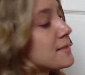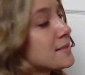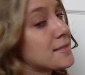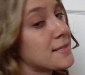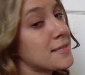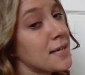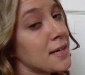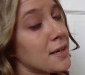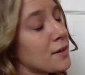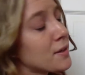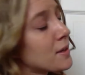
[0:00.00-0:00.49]

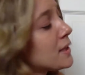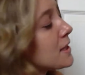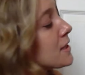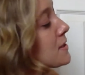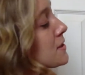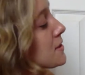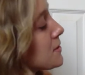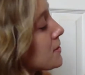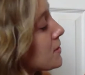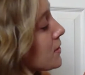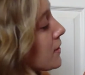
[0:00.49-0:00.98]

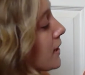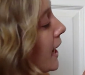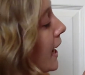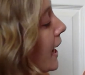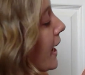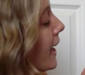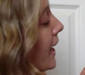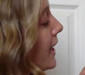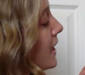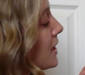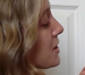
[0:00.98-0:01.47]
Diggory-Doo
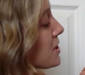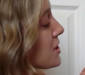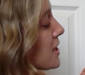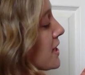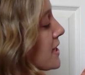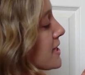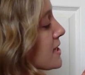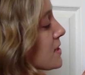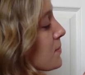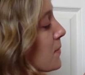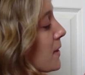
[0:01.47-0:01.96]
got
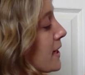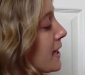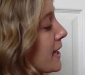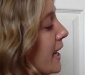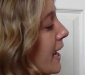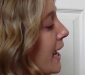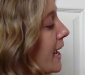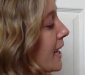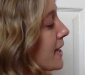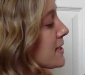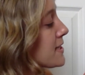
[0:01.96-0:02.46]
anxious when he
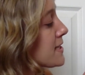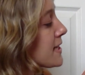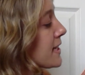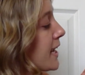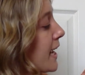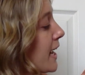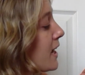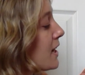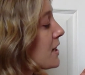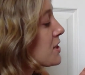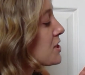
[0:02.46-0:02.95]
had to
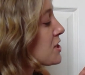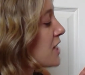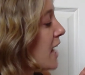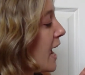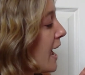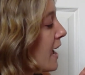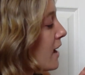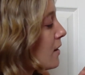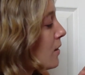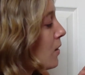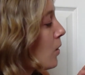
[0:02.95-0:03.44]
get a
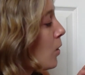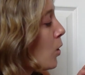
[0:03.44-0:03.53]
shot